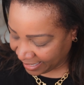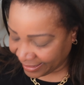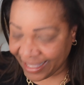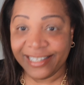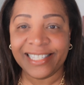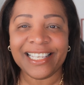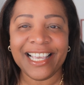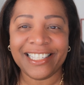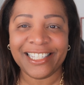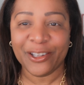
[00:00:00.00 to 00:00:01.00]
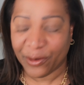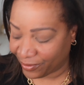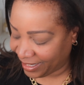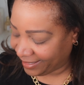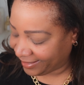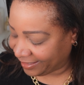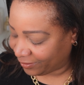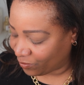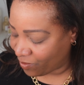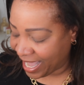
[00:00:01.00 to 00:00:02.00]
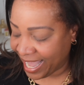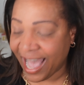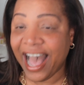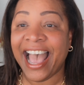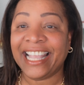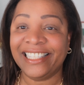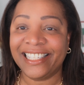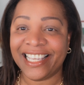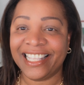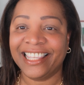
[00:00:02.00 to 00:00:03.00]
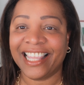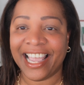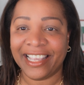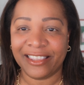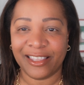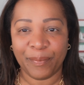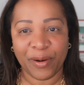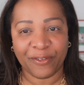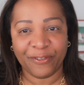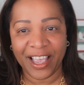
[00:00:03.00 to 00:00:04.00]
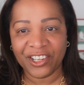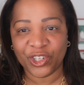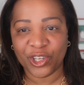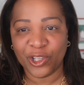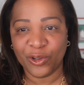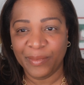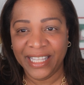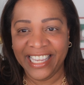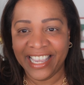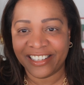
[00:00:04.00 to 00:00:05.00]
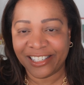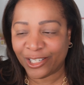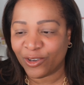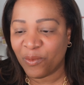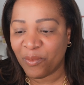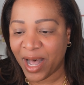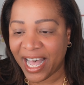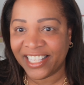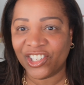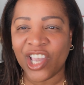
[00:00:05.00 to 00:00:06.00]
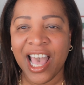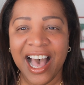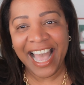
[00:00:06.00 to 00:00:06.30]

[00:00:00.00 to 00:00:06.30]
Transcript: This is the reason why I did like the Perfection Luminaire so much.